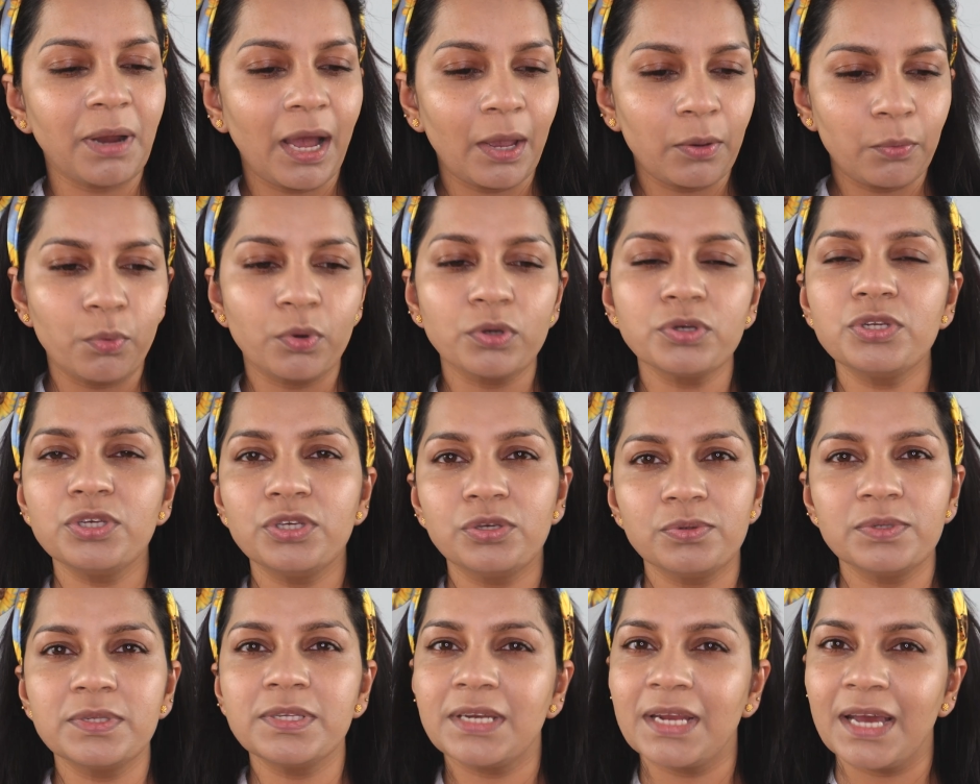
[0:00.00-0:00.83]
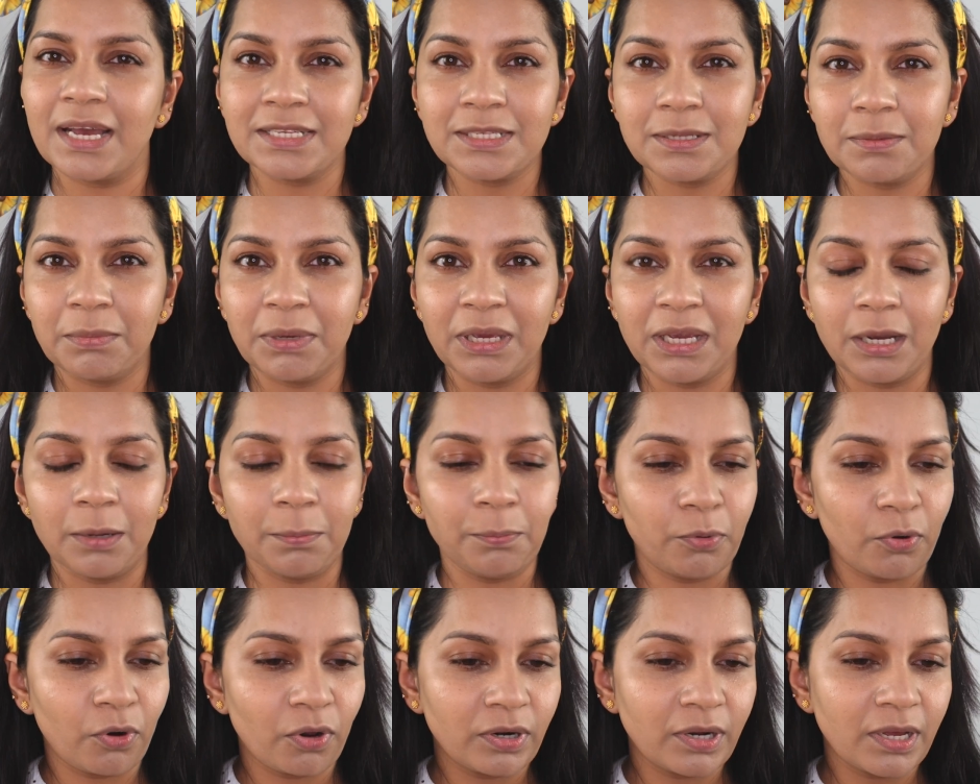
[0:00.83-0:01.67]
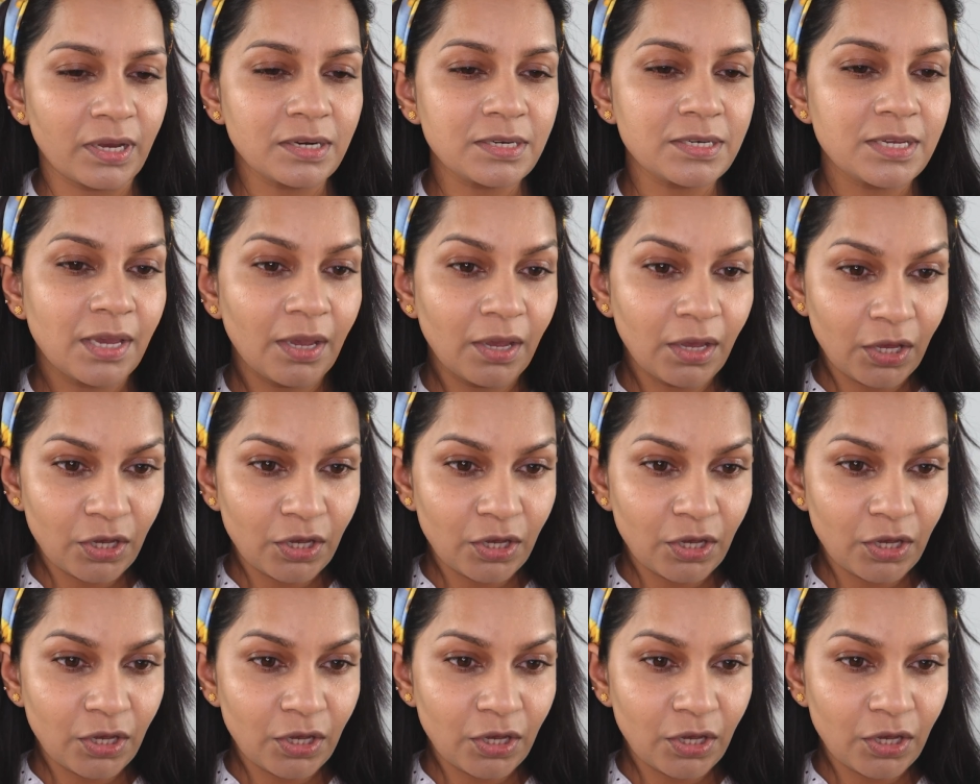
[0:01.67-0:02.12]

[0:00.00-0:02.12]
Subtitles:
I want to use it as a makeup product.